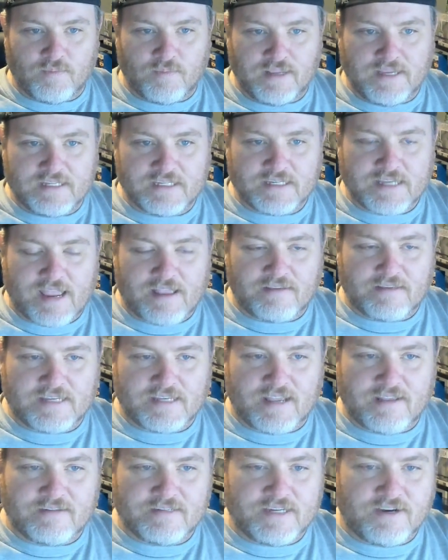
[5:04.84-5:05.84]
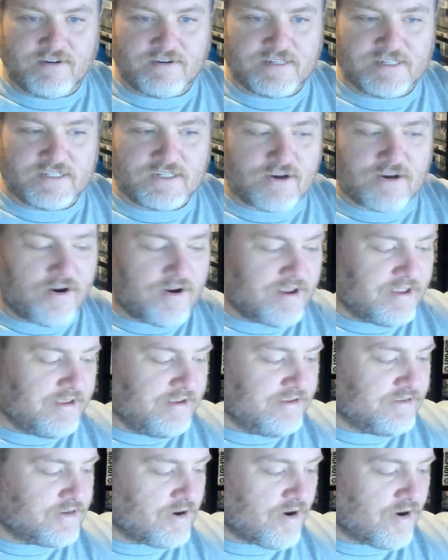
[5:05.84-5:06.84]
set series that he
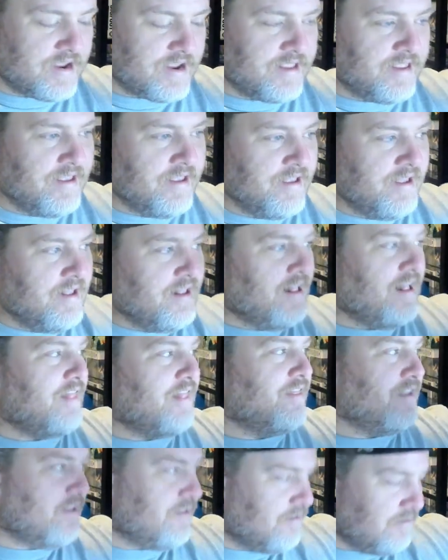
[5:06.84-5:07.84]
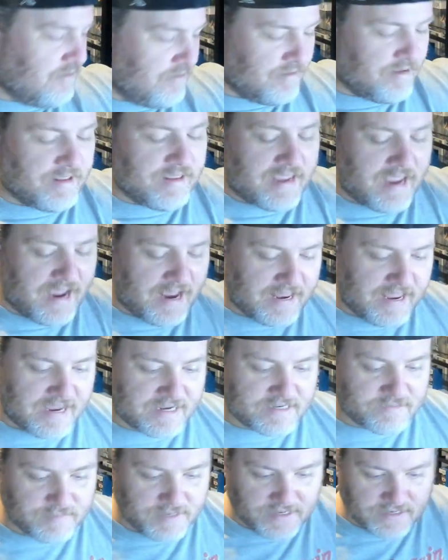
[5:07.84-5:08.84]
started, and then Uncanny
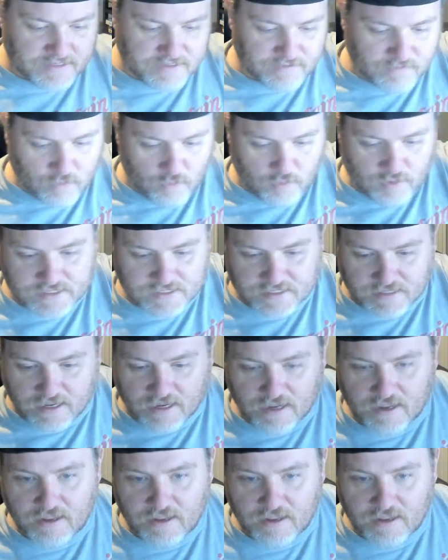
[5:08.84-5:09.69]
X-Men is of course the